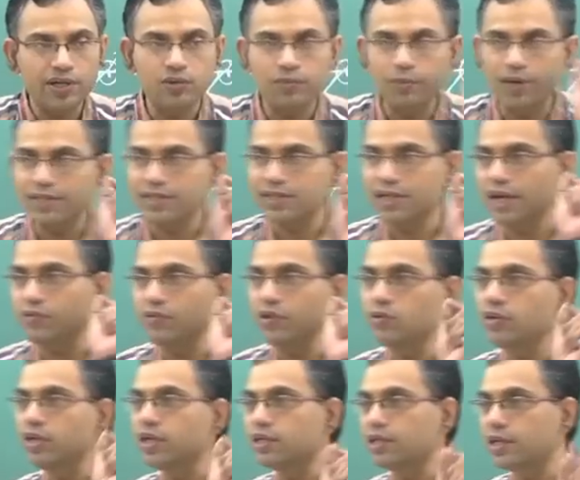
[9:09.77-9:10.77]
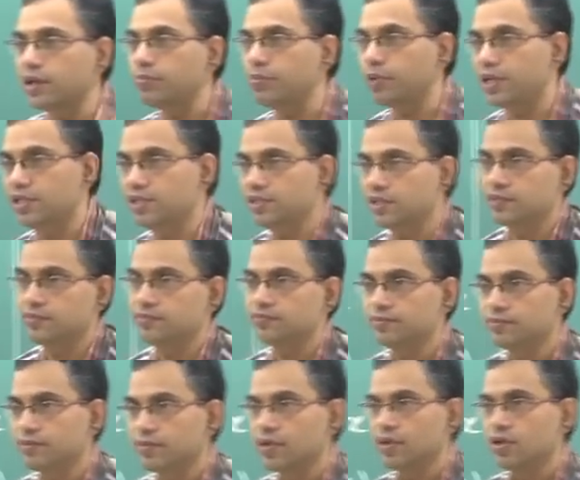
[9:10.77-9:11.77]
you must have unique temperature.
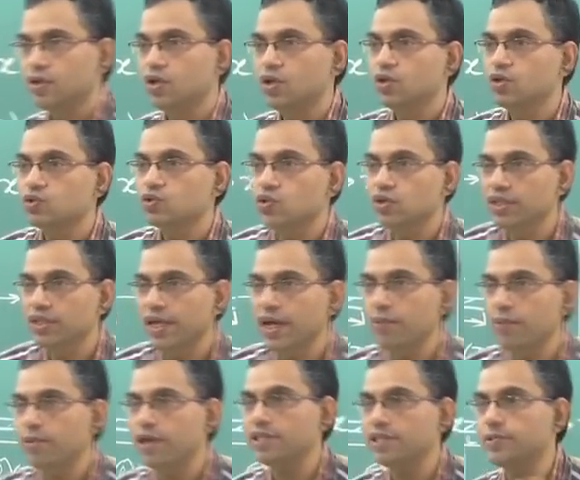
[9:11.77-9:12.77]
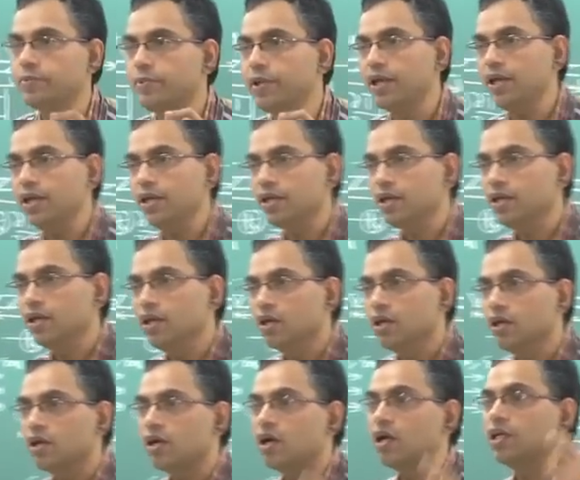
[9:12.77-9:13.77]
So, there must be
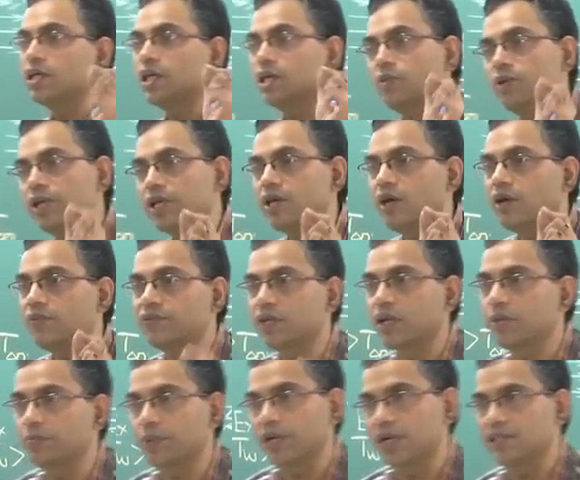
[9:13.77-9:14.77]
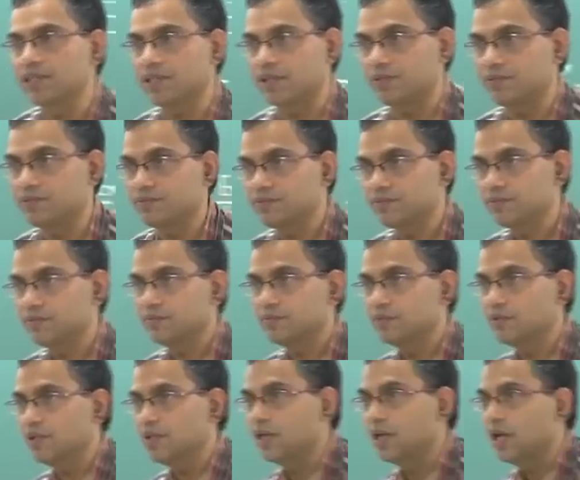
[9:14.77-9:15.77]
continuity of temperature.
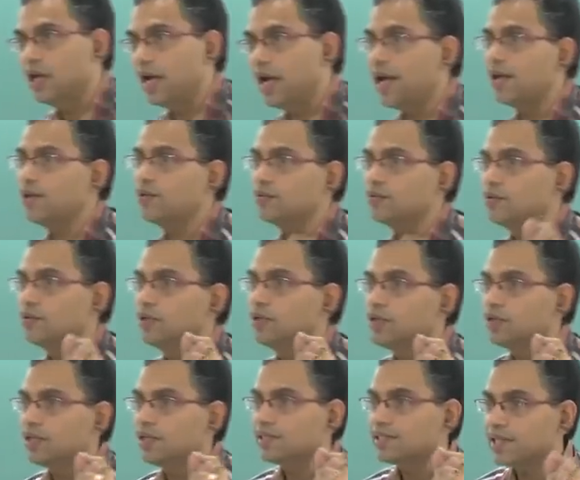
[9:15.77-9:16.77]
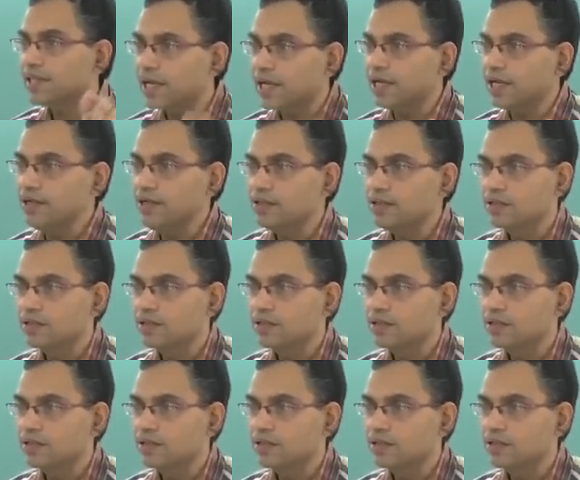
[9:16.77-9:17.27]
And the second,